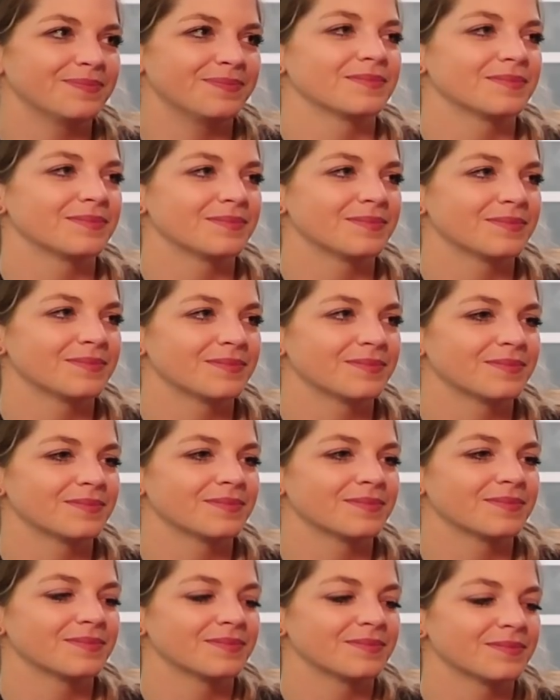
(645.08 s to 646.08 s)

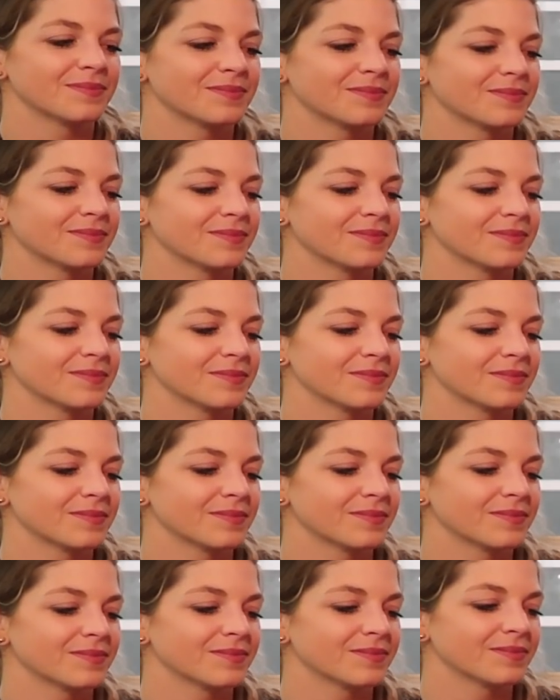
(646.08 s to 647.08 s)

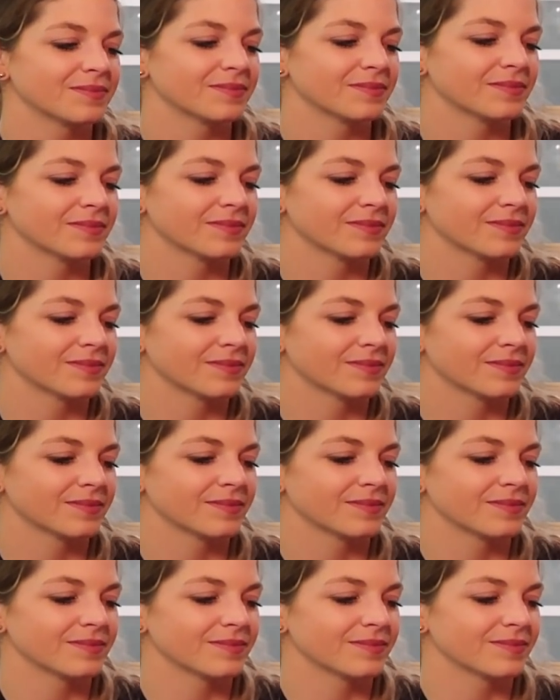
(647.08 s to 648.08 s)

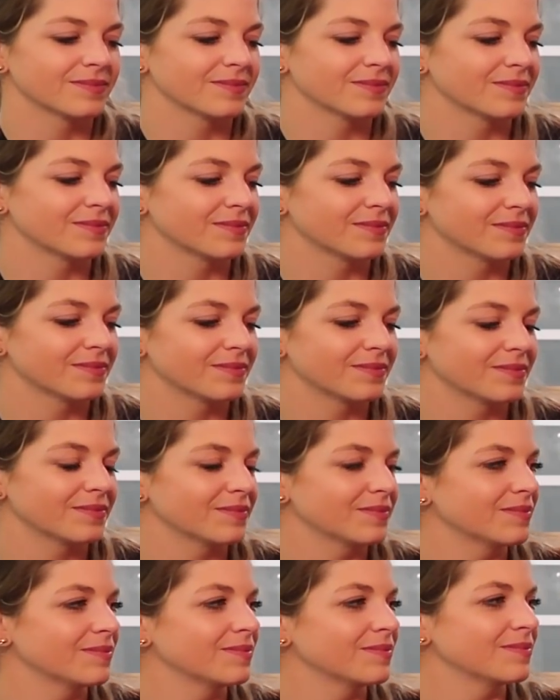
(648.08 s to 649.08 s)

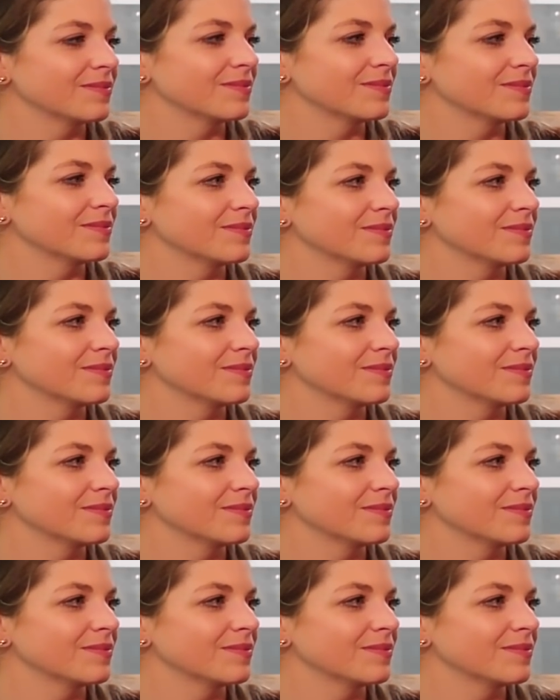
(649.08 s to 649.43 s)
(not speaking)